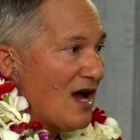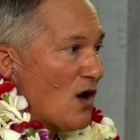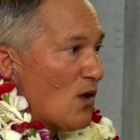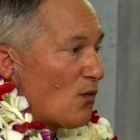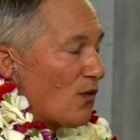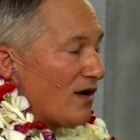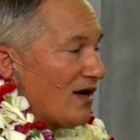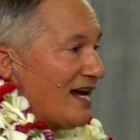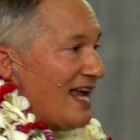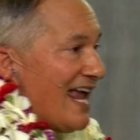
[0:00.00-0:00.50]

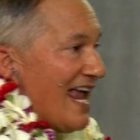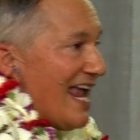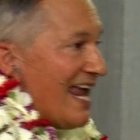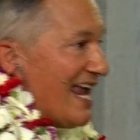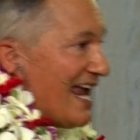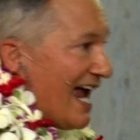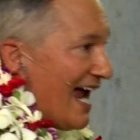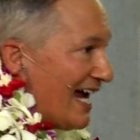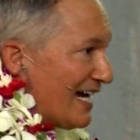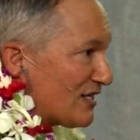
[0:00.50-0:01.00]
where
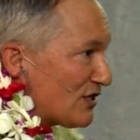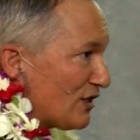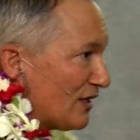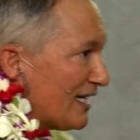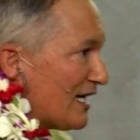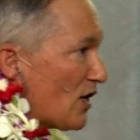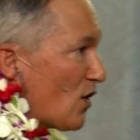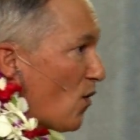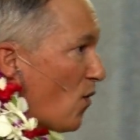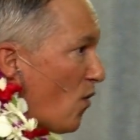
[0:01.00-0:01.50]
he actually
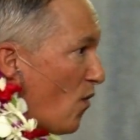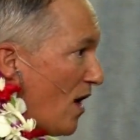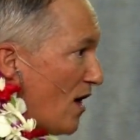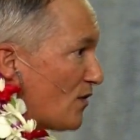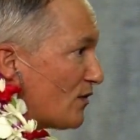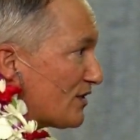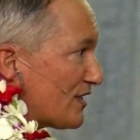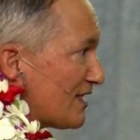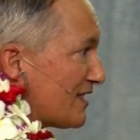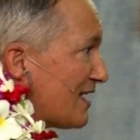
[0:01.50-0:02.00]

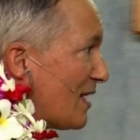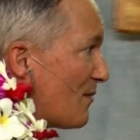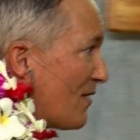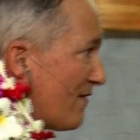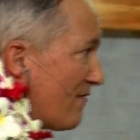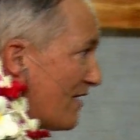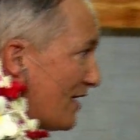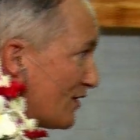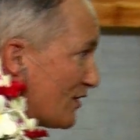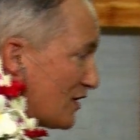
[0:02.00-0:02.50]
quotes some of
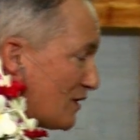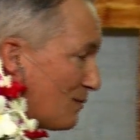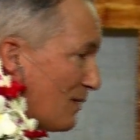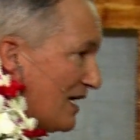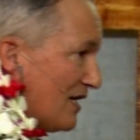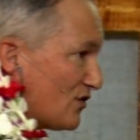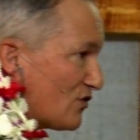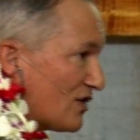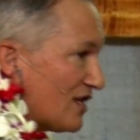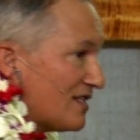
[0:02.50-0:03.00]
their
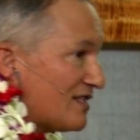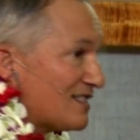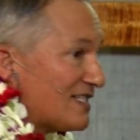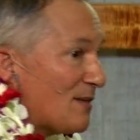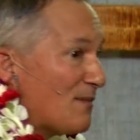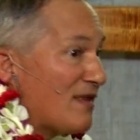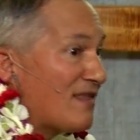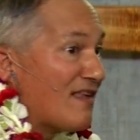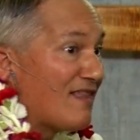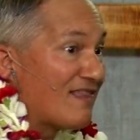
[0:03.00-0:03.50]
speeches,
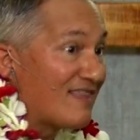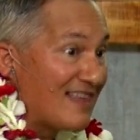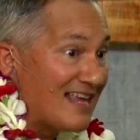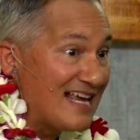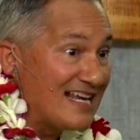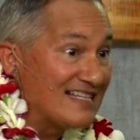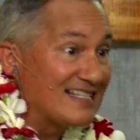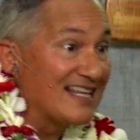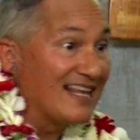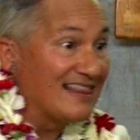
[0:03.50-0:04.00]
some of the
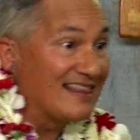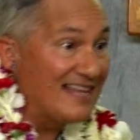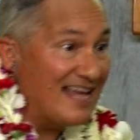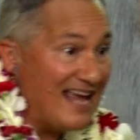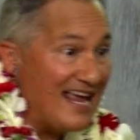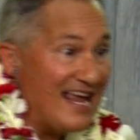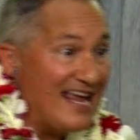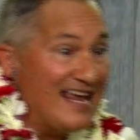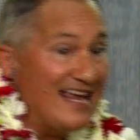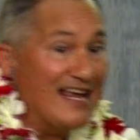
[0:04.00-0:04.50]
things that
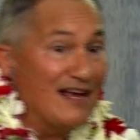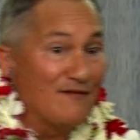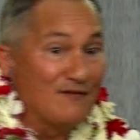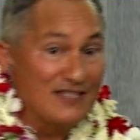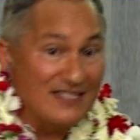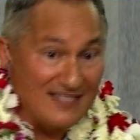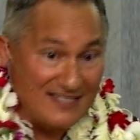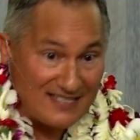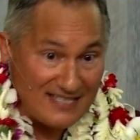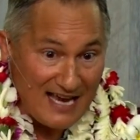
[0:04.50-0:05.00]
they have
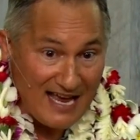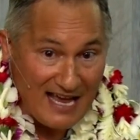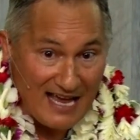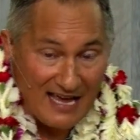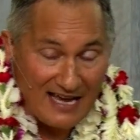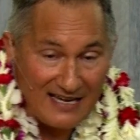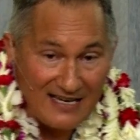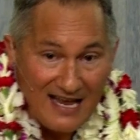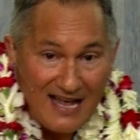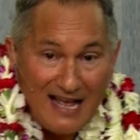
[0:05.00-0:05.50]

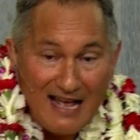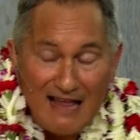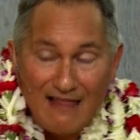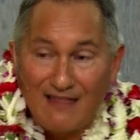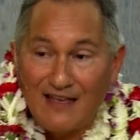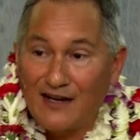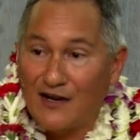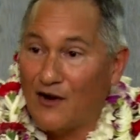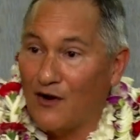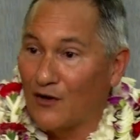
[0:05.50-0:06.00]
said
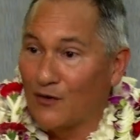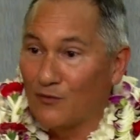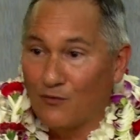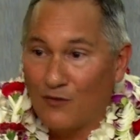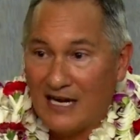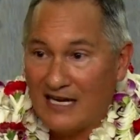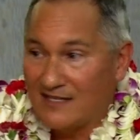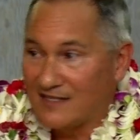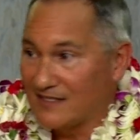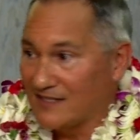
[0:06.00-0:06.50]
that are
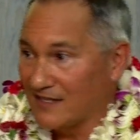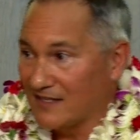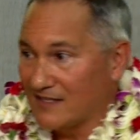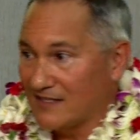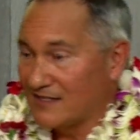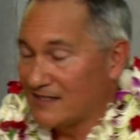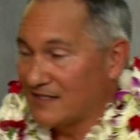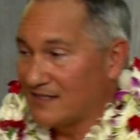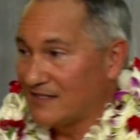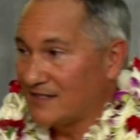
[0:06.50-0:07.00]

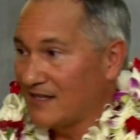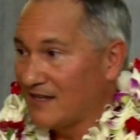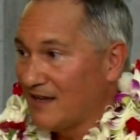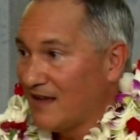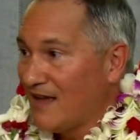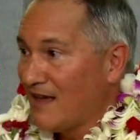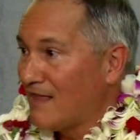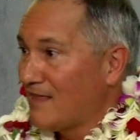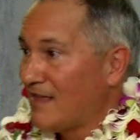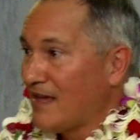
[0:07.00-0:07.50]
racist,
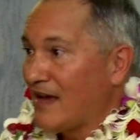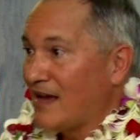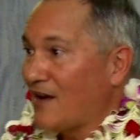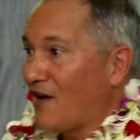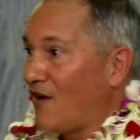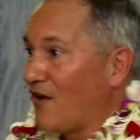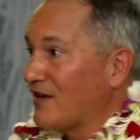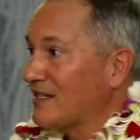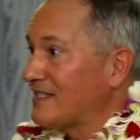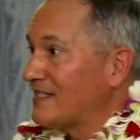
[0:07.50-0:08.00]
that
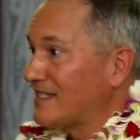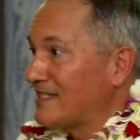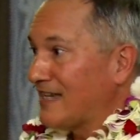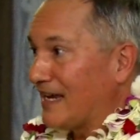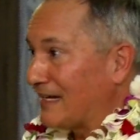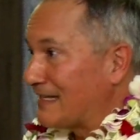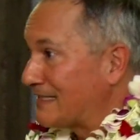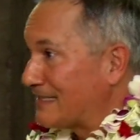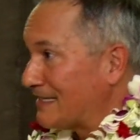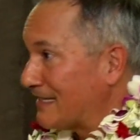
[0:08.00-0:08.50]
are
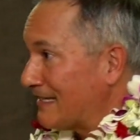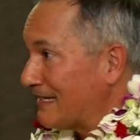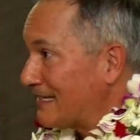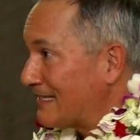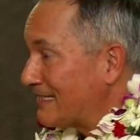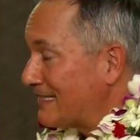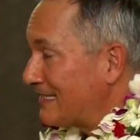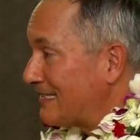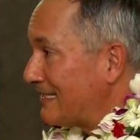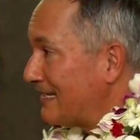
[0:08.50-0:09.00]

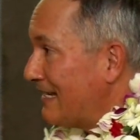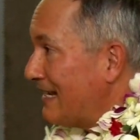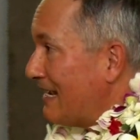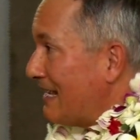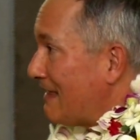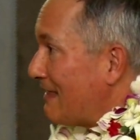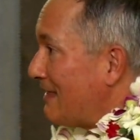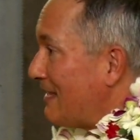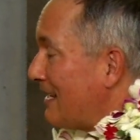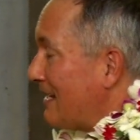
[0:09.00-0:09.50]
sexist,
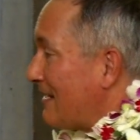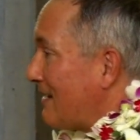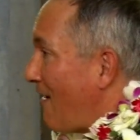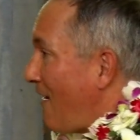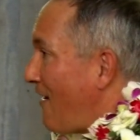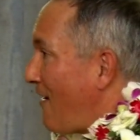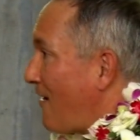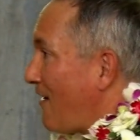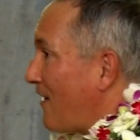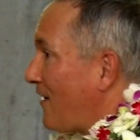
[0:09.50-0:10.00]
that
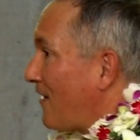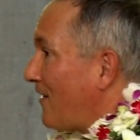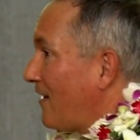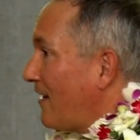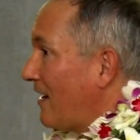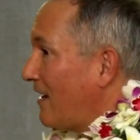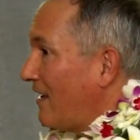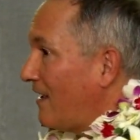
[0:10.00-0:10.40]
are,